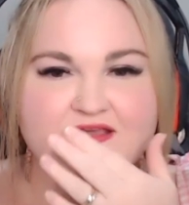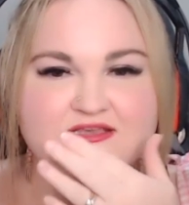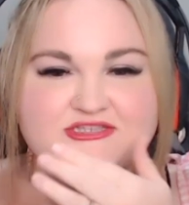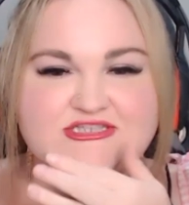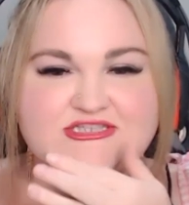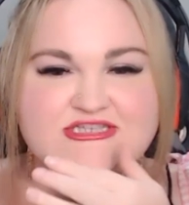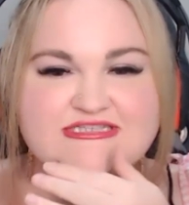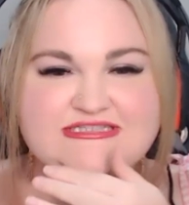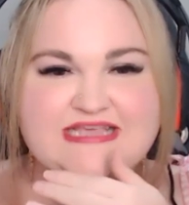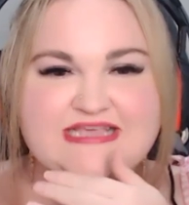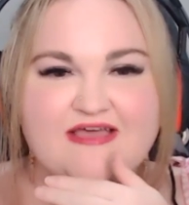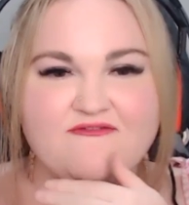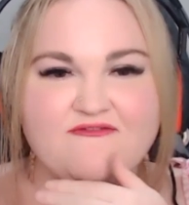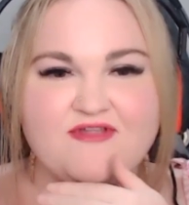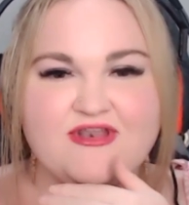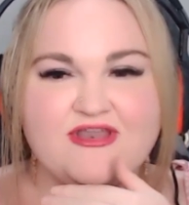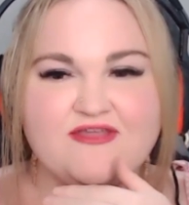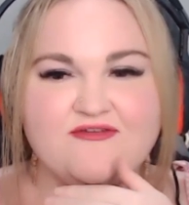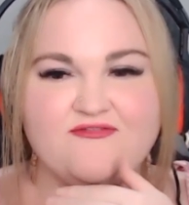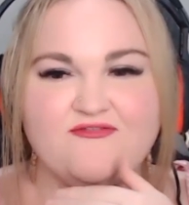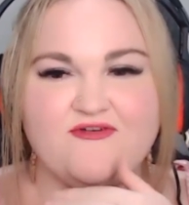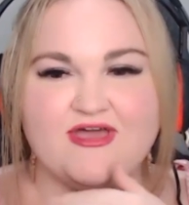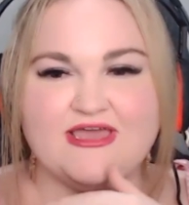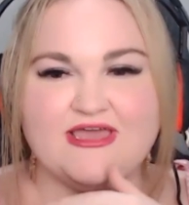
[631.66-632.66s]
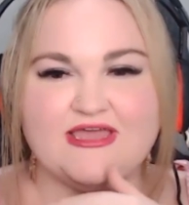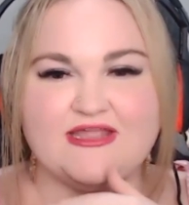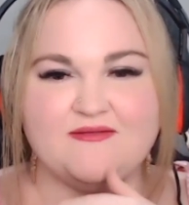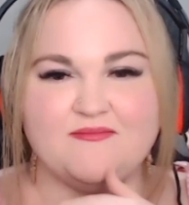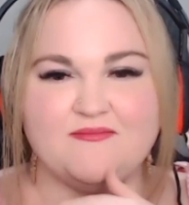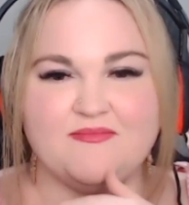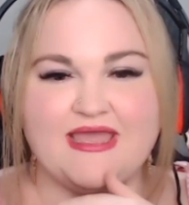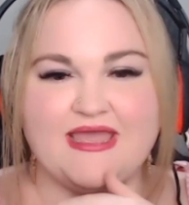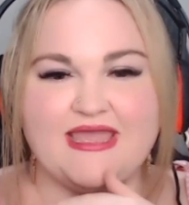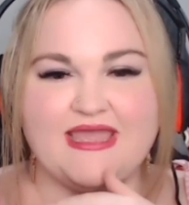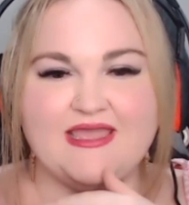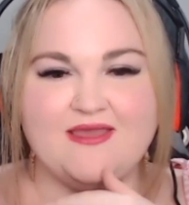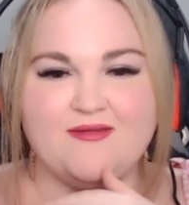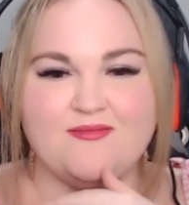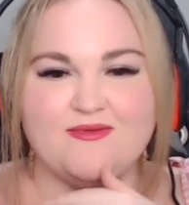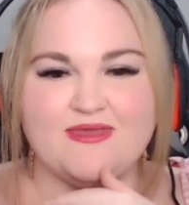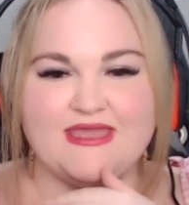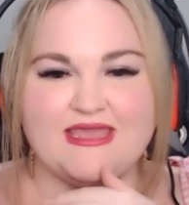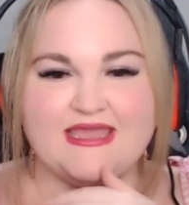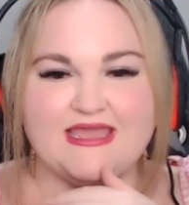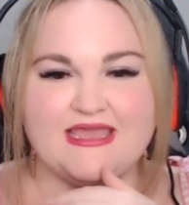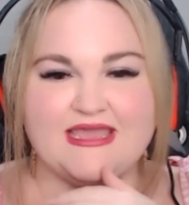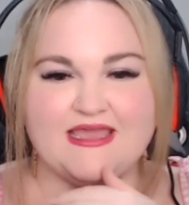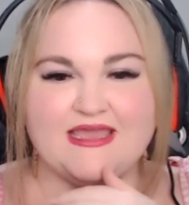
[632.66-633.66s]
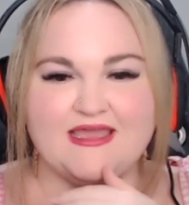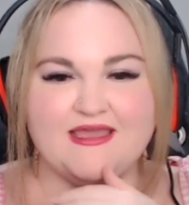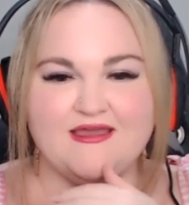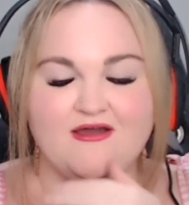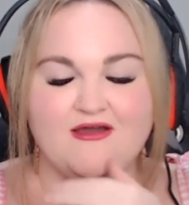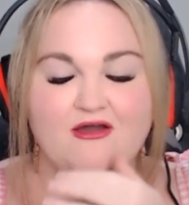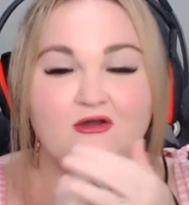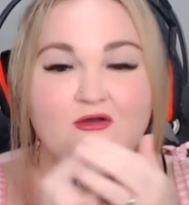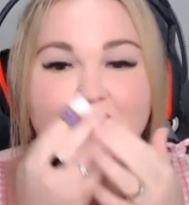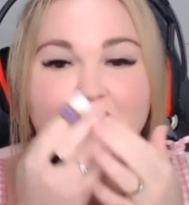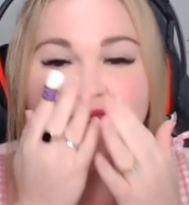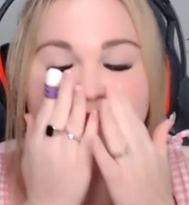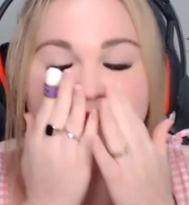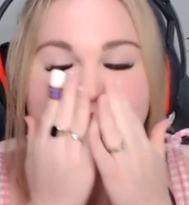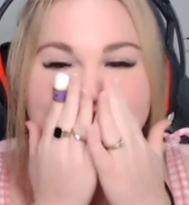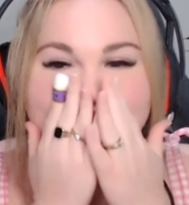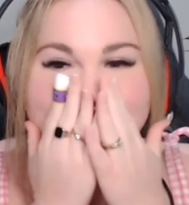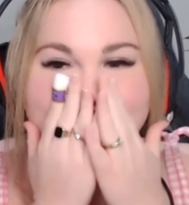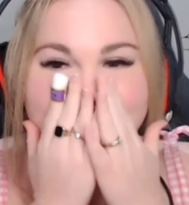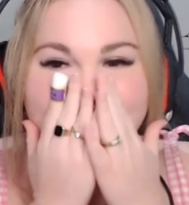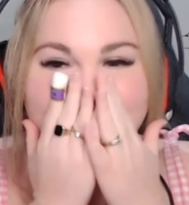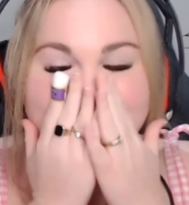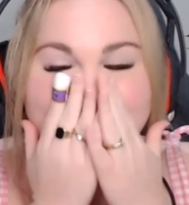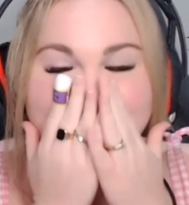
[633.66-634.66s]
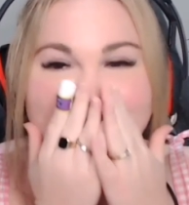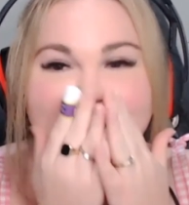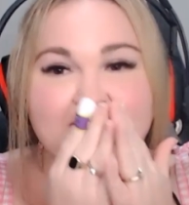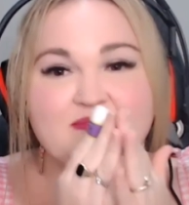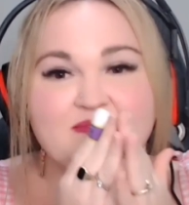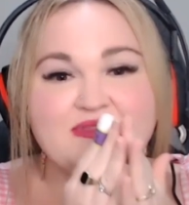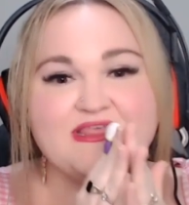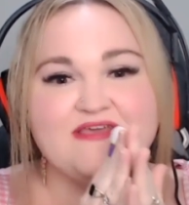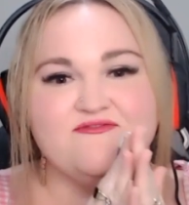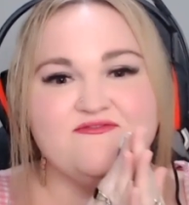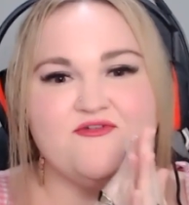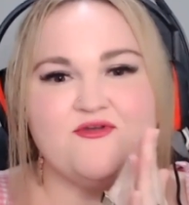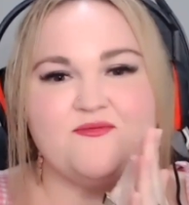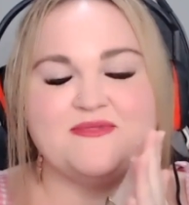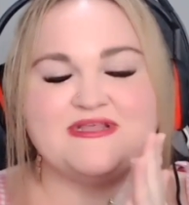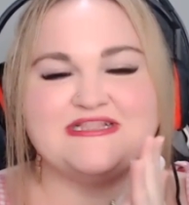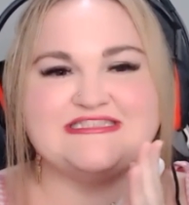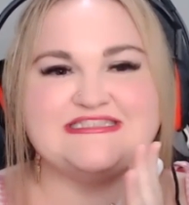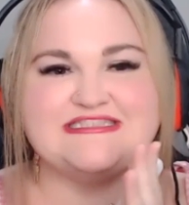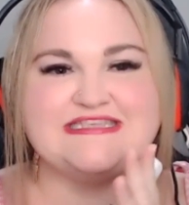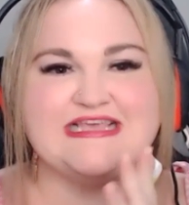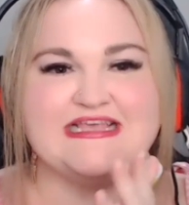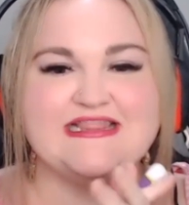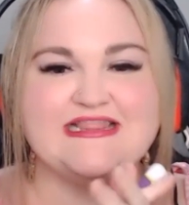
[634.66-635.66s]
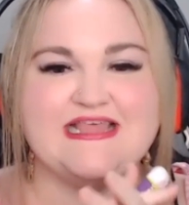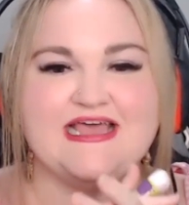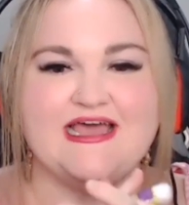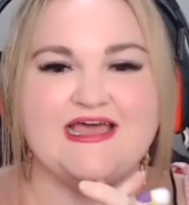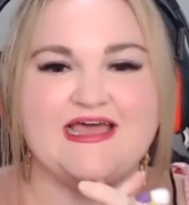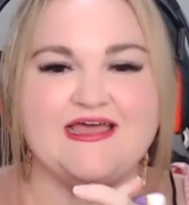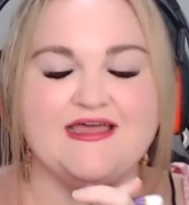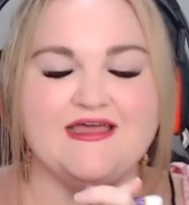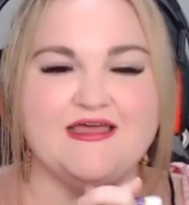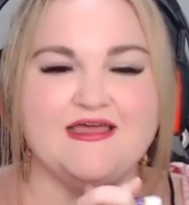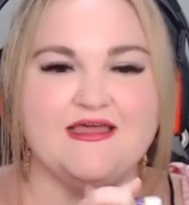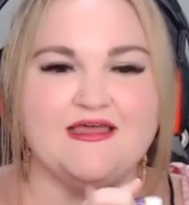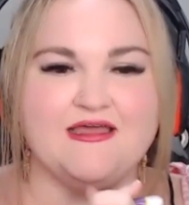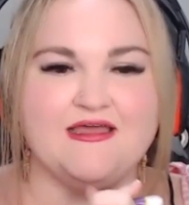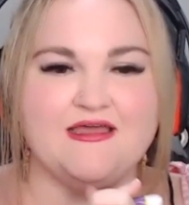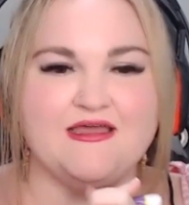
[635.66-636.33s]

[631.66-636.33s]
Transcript: She's having a fucking baby. Oh my god, I can't believe Roman said that.